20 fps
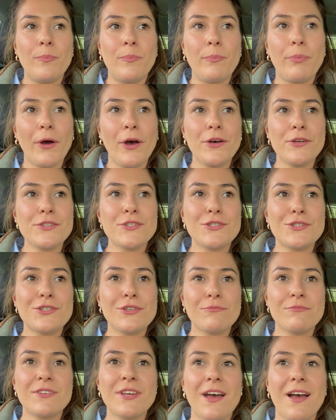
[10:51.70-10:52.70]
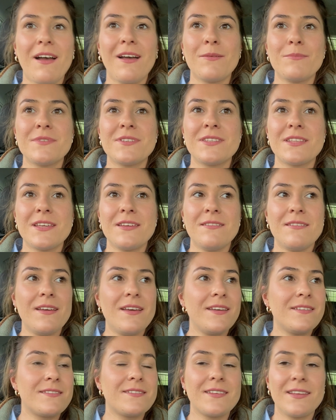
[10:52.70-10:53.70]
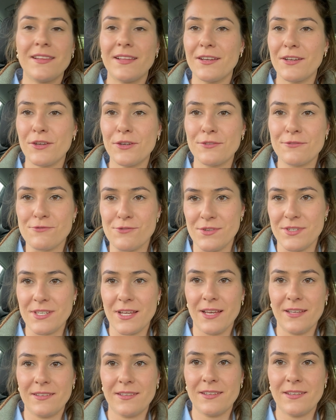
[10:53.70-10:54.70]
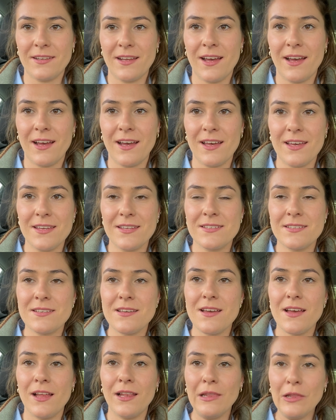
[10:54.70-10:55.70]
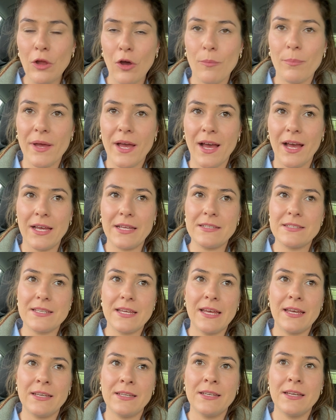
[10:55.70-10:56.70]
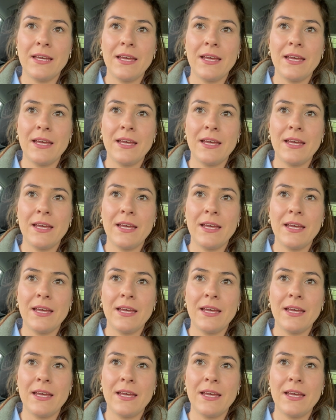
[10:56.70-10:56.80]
But sometimes the idyllic countryside can hide a lot behind it,